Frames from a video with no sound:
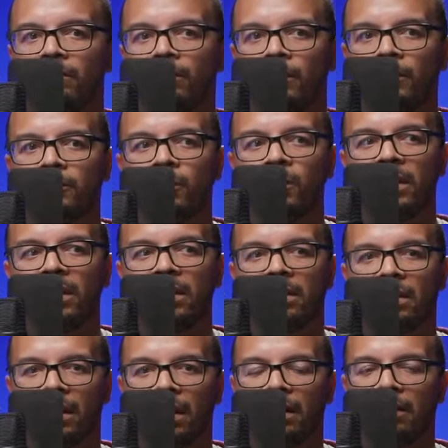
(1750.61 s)
between
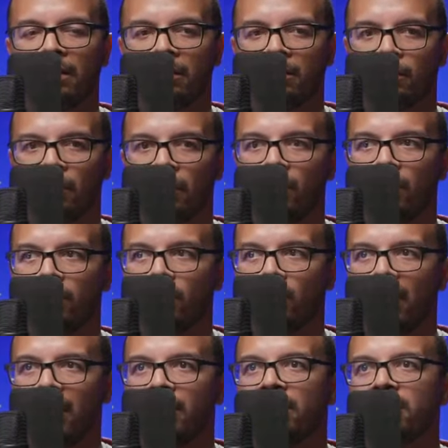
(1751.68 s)
like the Rode
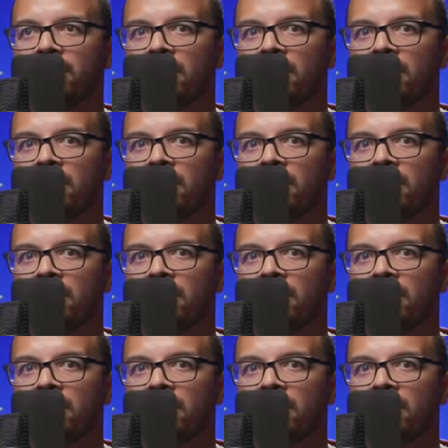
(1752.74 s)
Wireless